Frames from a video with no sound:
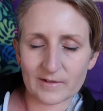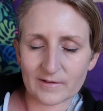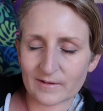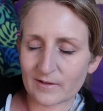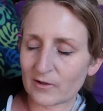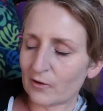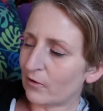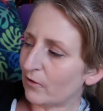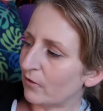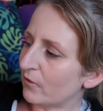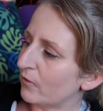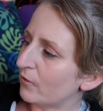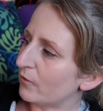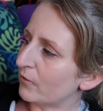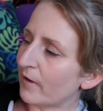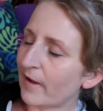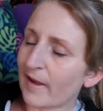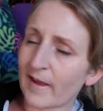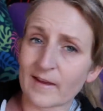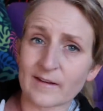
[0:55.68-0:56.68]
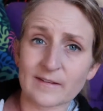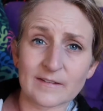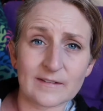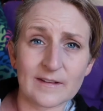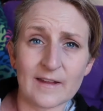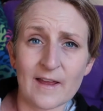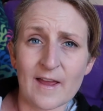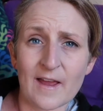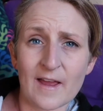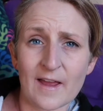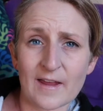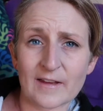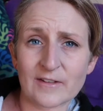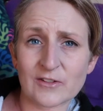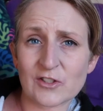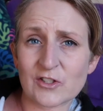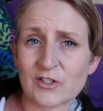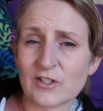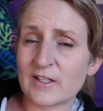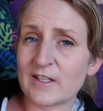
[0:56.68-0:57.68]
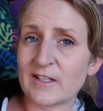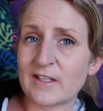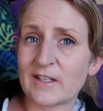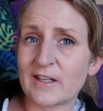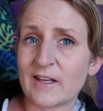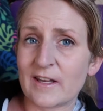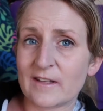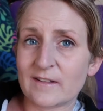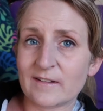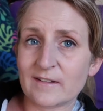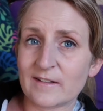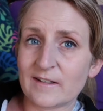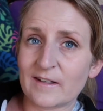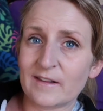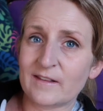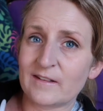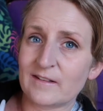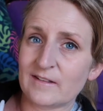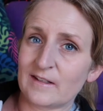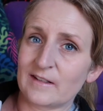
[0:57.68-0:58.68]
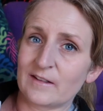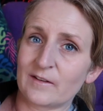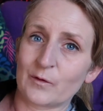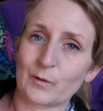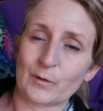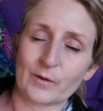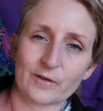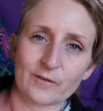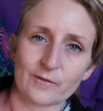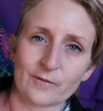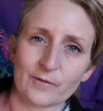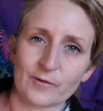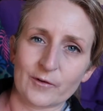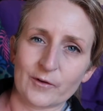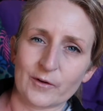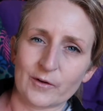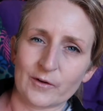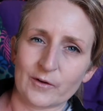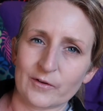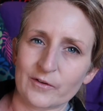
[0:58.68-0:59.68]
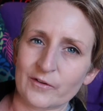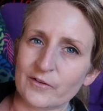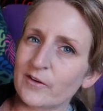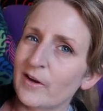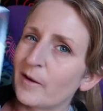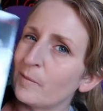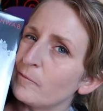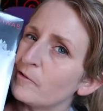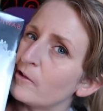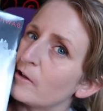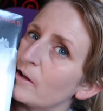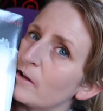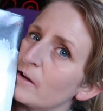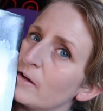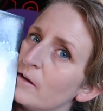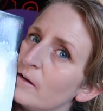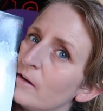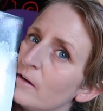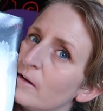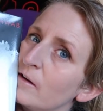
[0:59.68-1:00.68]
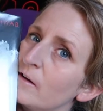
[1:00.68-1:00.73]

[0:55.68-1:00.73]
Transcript: This girl called Cass and she can see the dead. So in the first chapter,